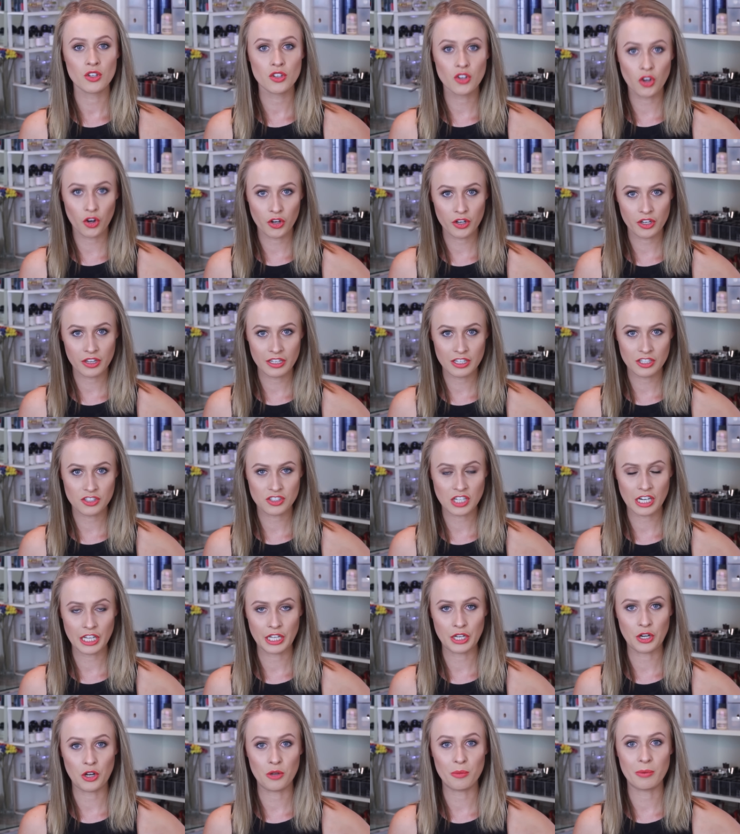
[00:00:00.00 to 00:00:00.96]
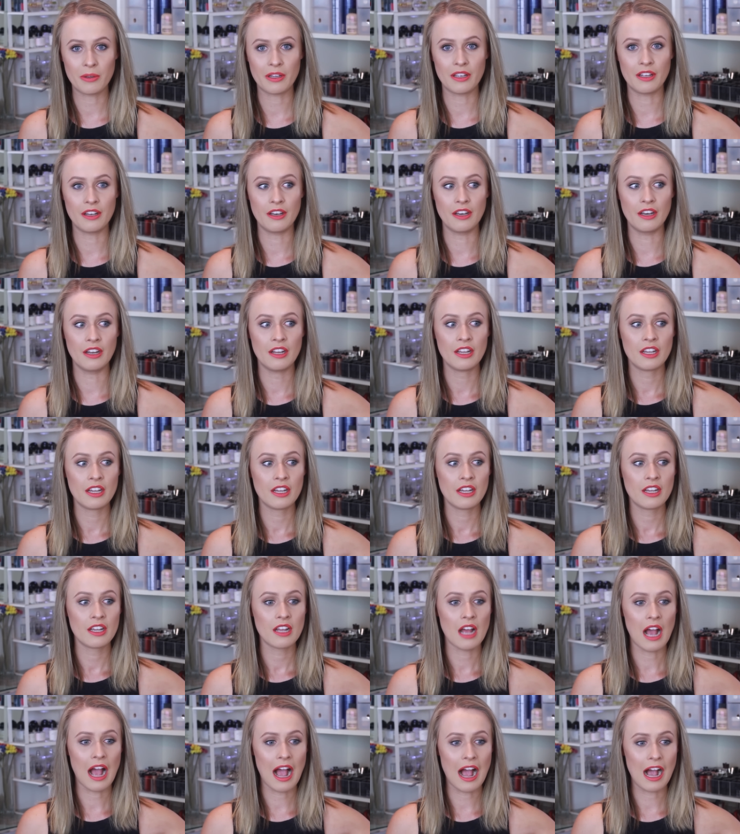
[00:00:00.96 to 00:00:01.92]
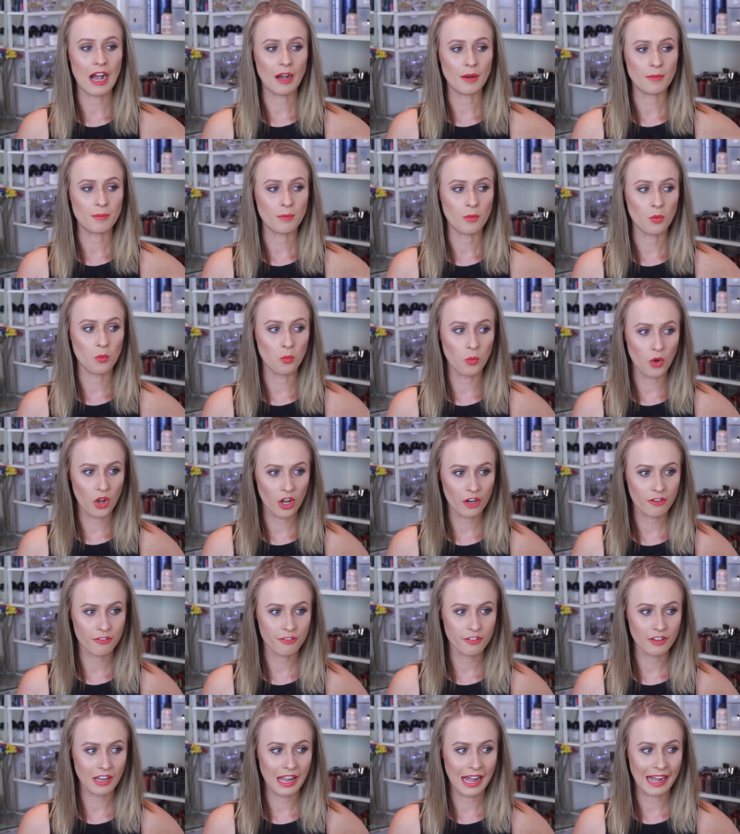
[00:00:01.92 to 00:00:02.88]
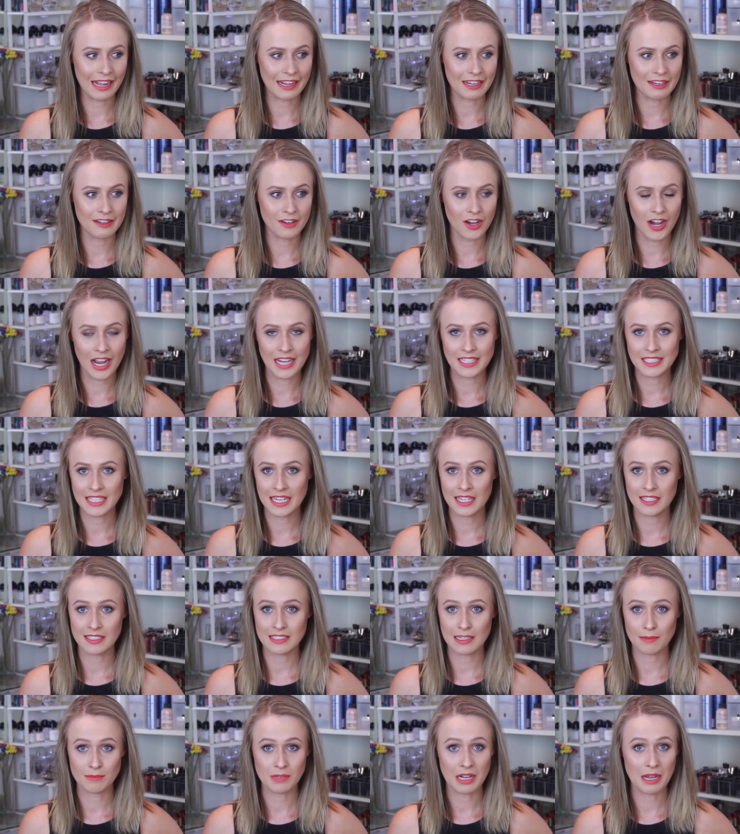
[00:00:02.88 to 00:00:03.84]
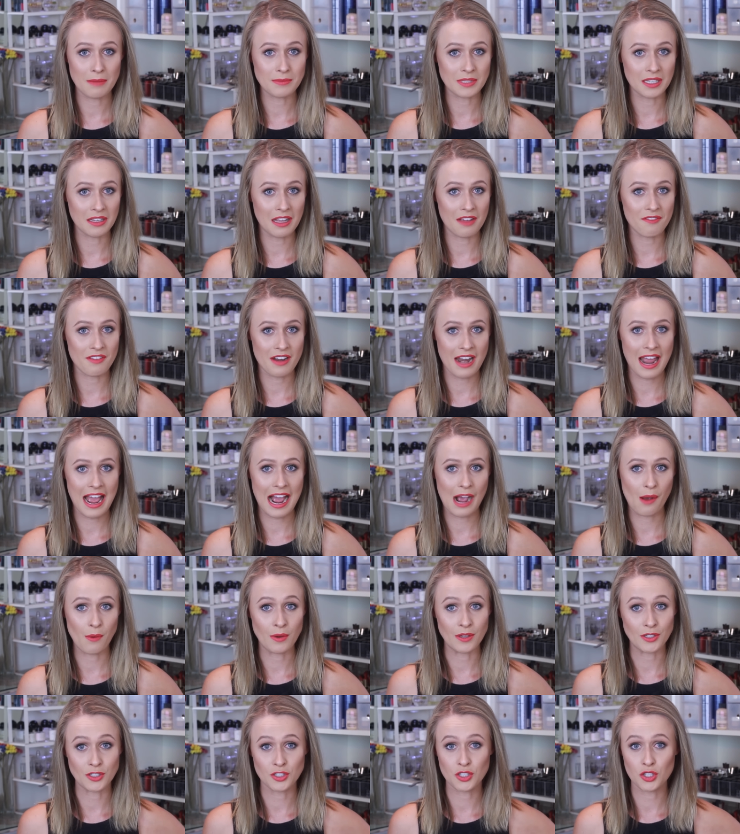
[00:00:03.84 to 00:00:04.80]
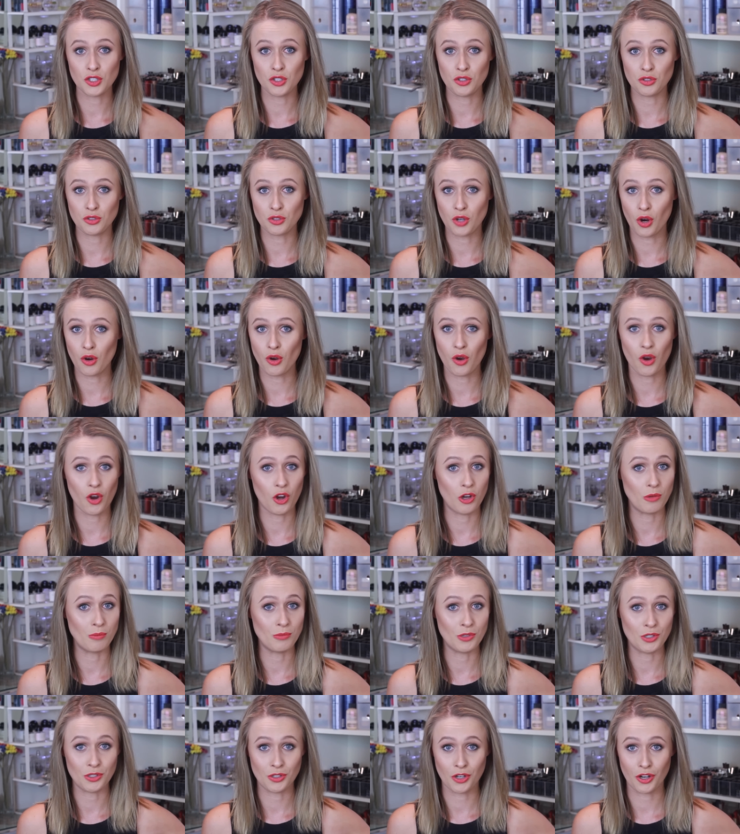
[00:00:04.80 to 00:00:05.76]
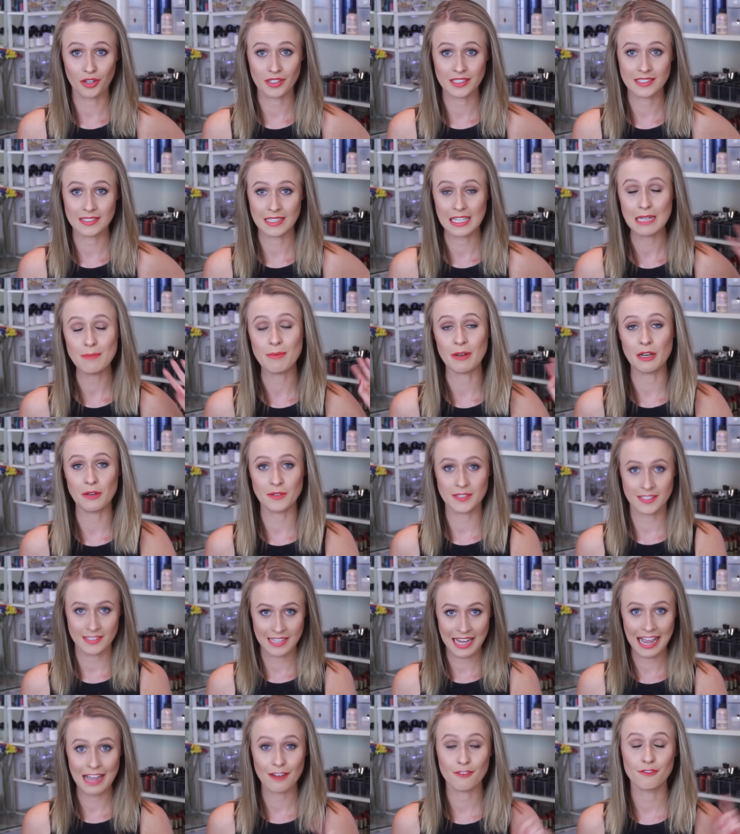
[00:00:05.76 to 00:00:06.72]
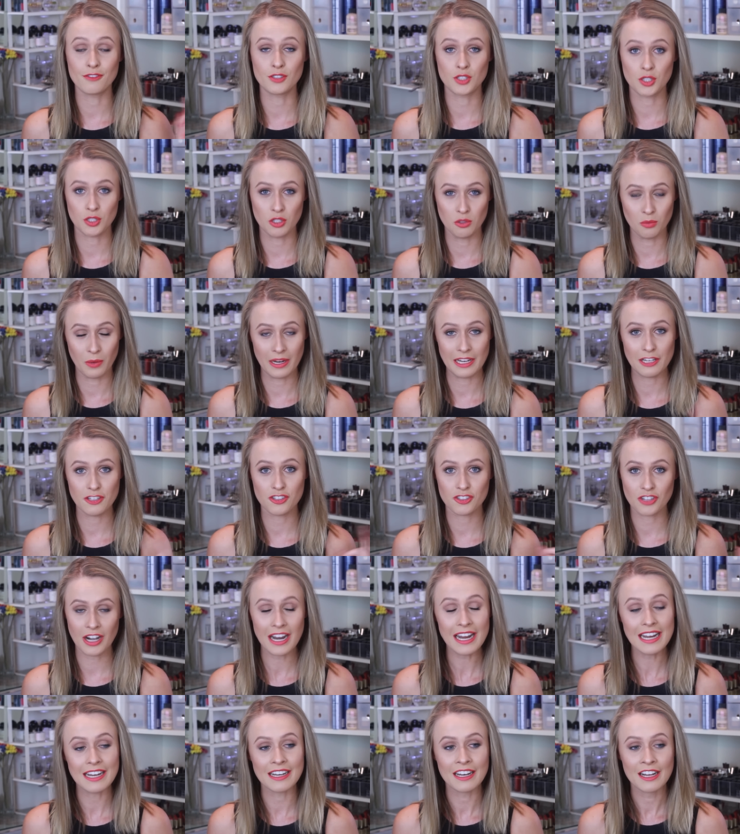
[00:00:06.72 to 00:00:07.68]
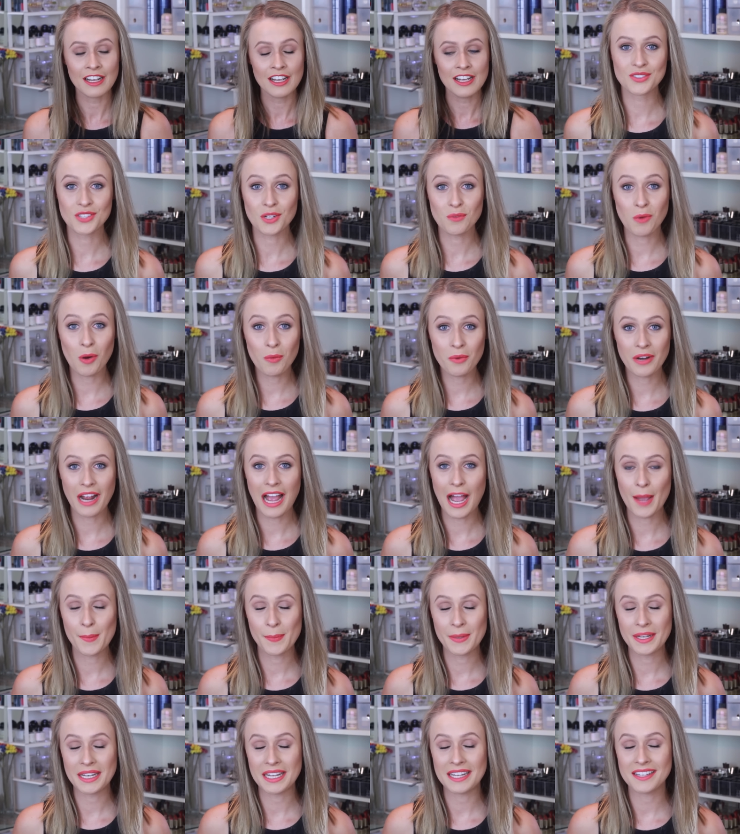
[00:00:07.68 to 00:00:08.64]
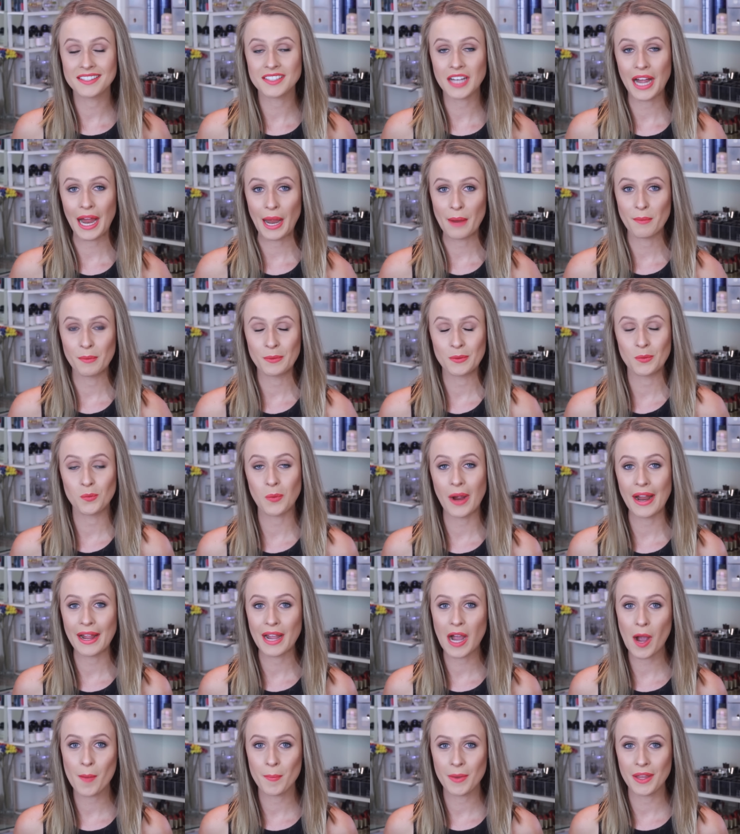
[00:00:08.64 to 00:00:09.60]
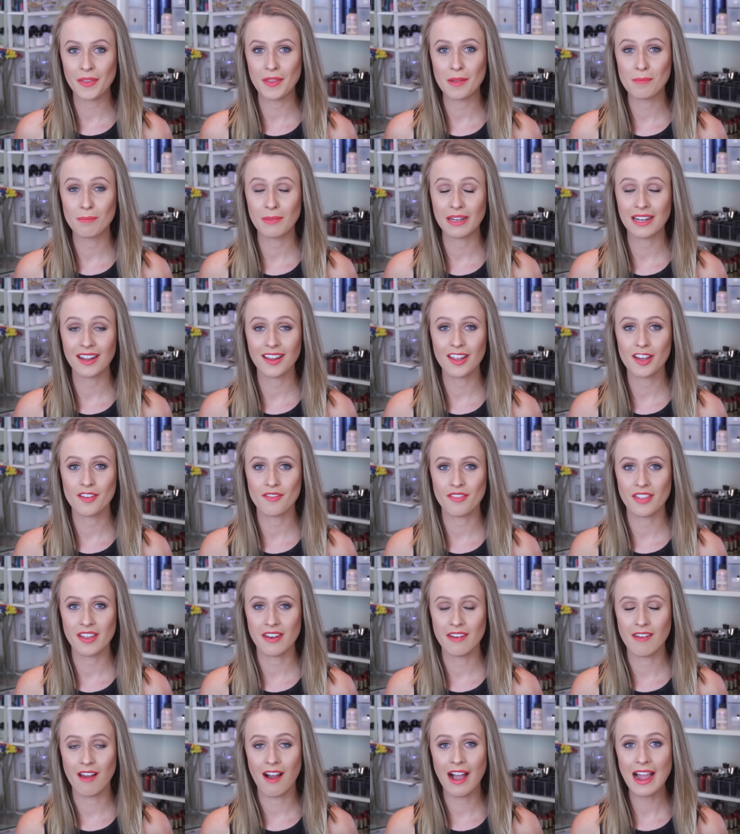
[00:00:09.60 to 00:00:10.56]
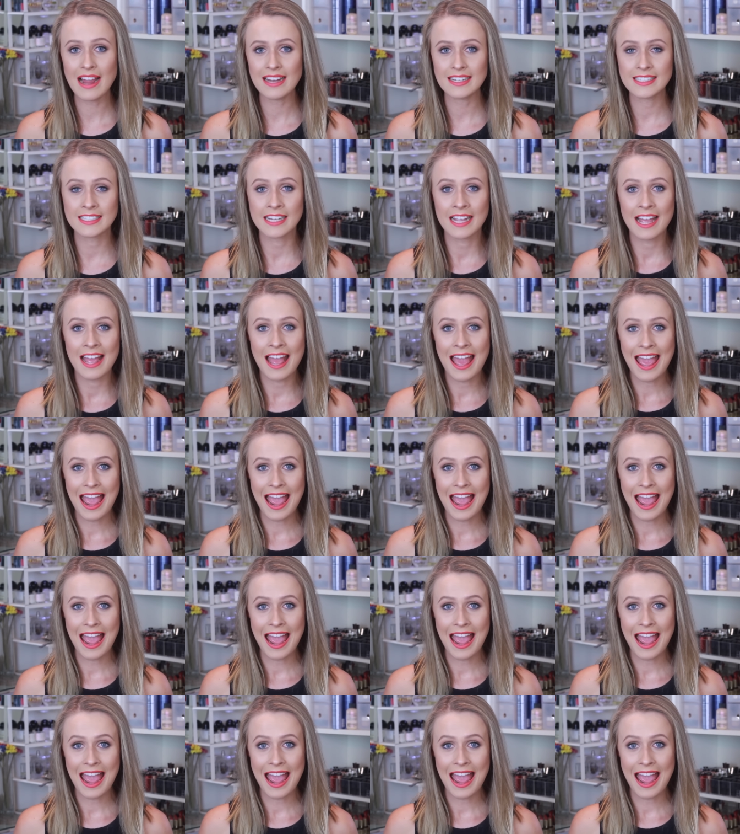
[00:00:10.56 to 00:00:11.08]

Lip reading: go to the Australian Open, work for like 9, 10, sometimes 11 hours, you'd go home, you'd go to sleep, and it was that for 2 weeks straight. So what would happen is I would wake up in the middle of the night